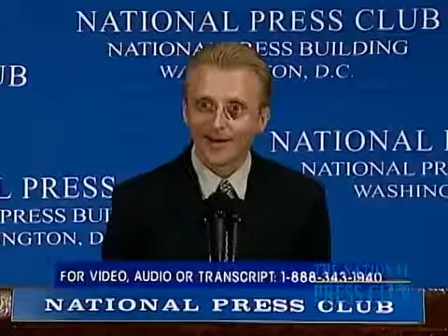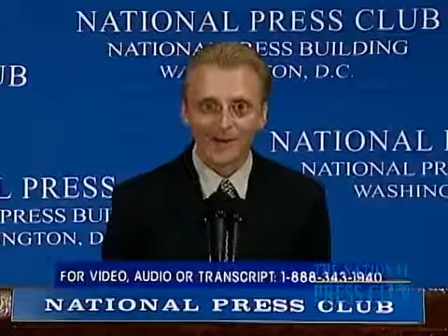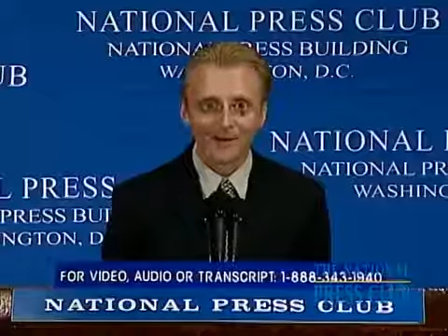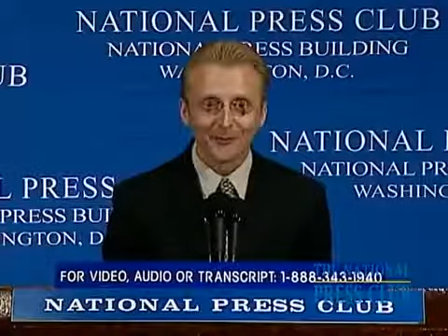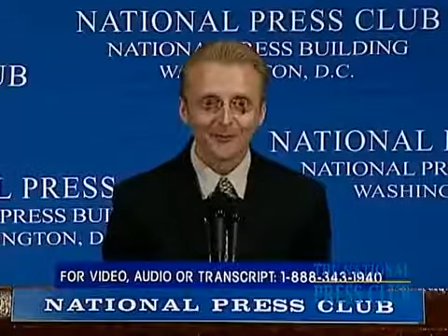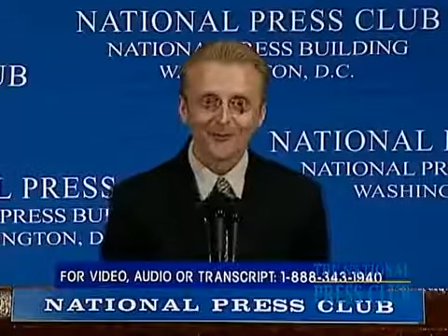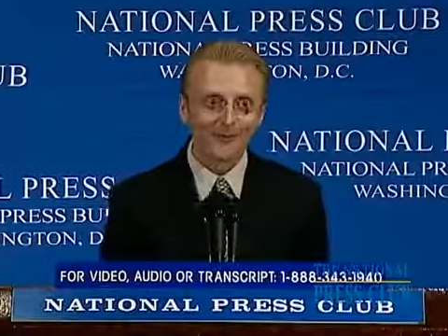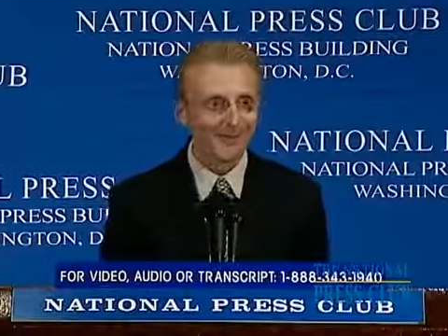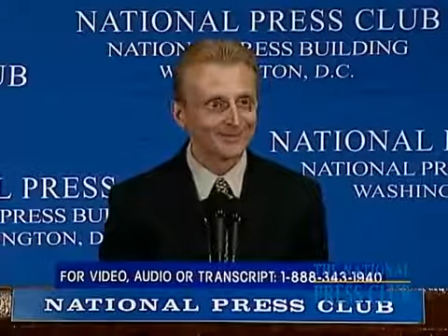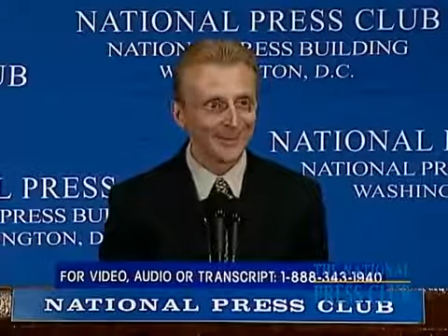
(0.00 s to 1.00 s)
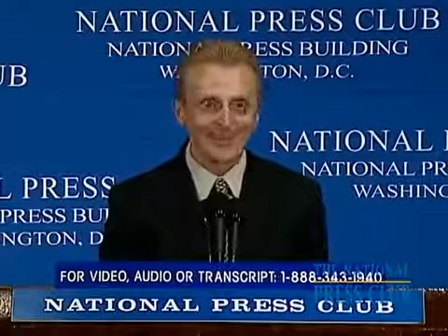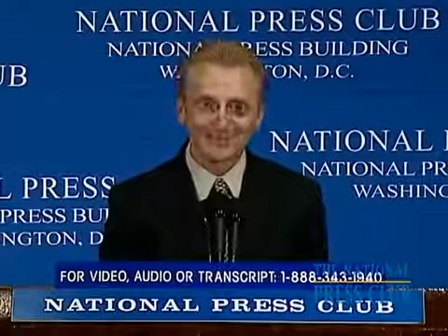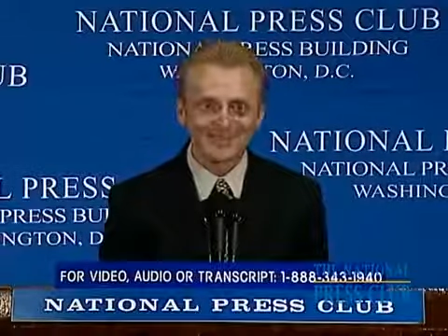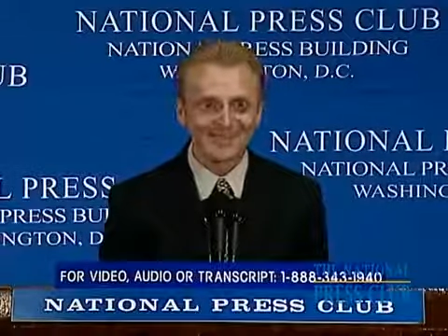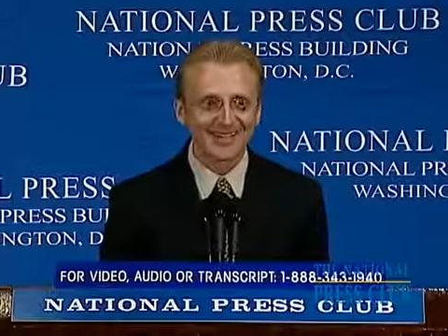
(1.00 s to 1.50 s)
I don't, I,
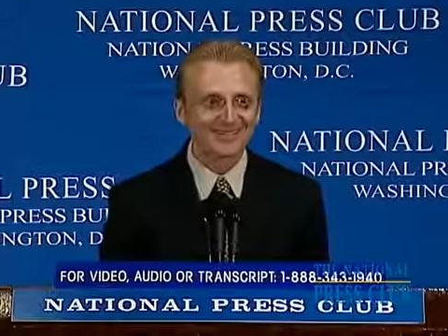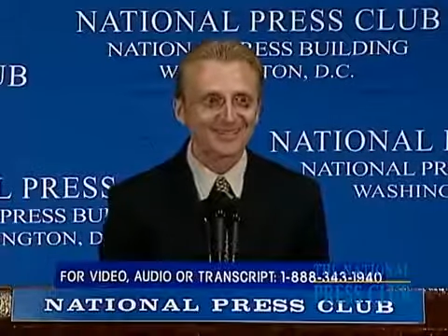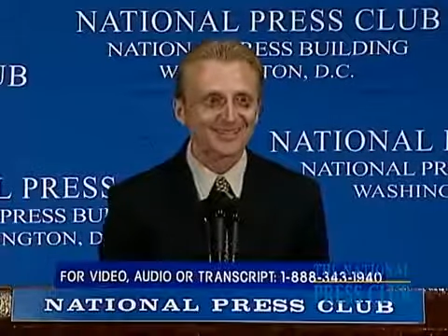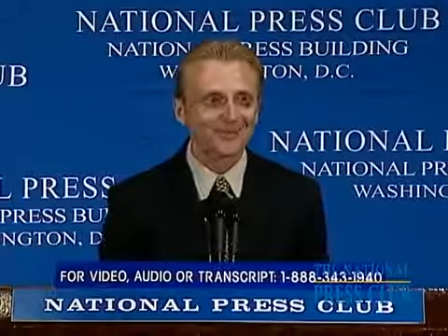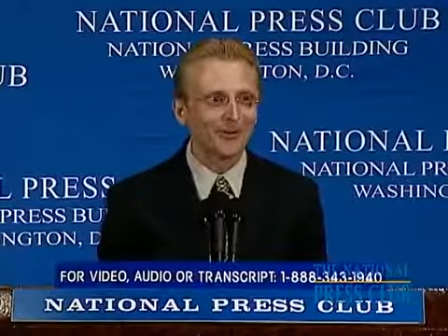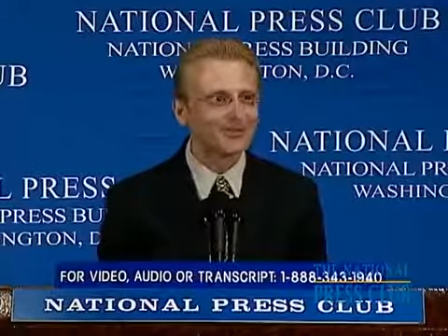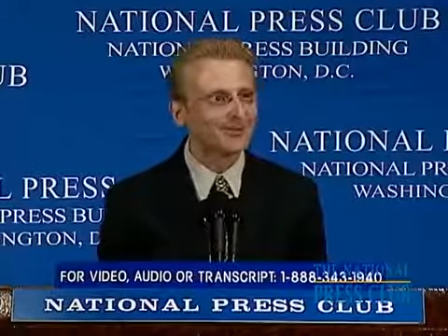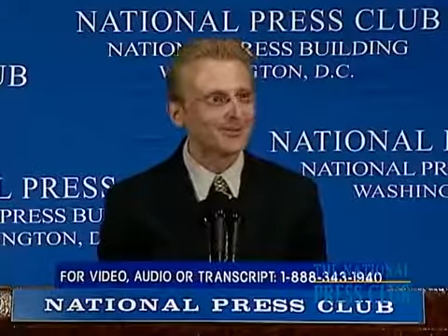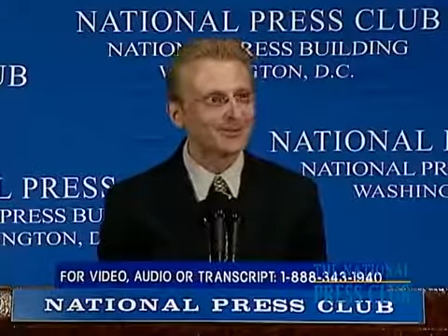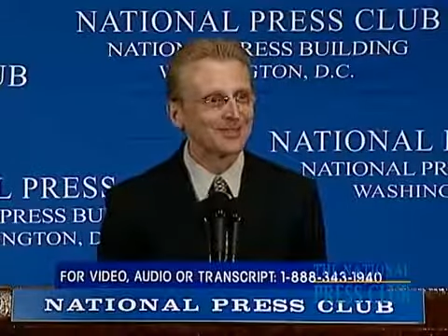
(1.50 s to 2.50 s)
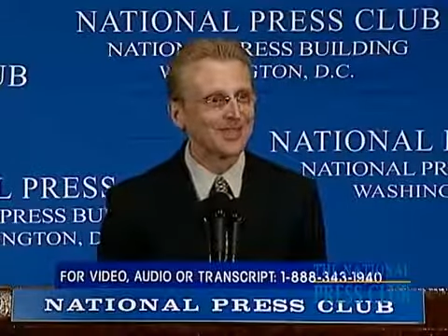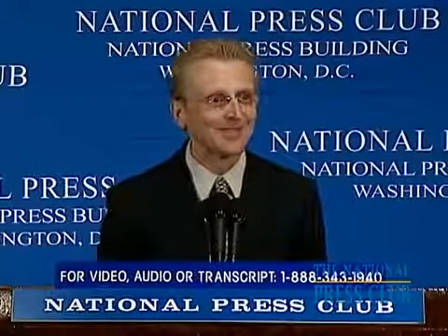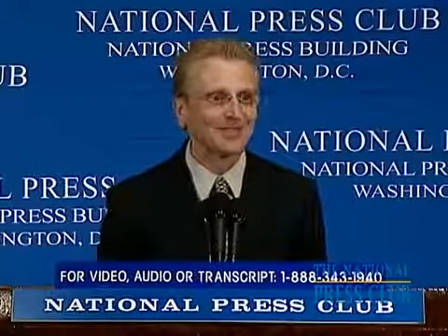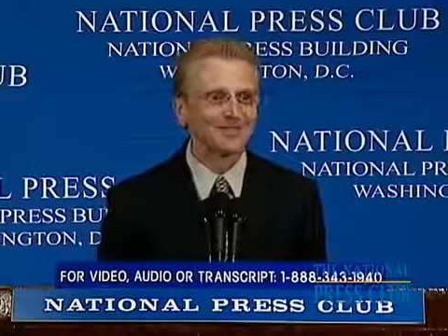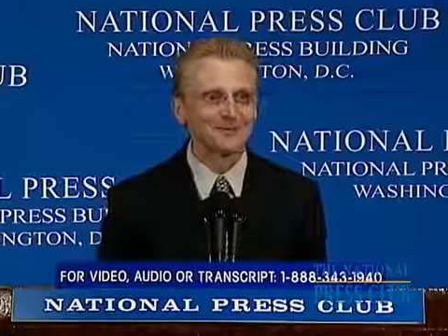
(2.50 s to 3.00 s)
am just asking the question that was
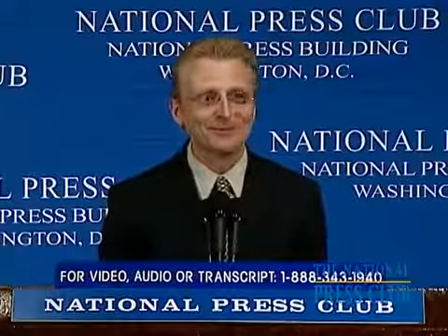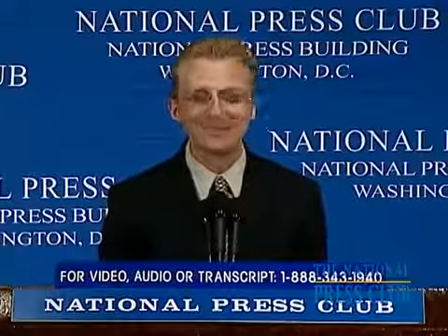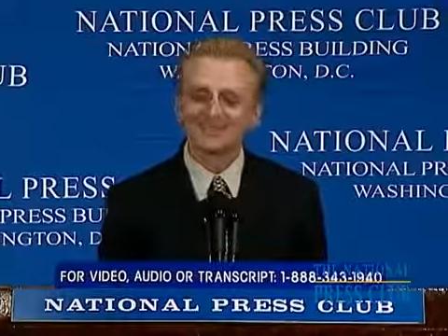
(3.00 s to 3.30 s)
handed to me.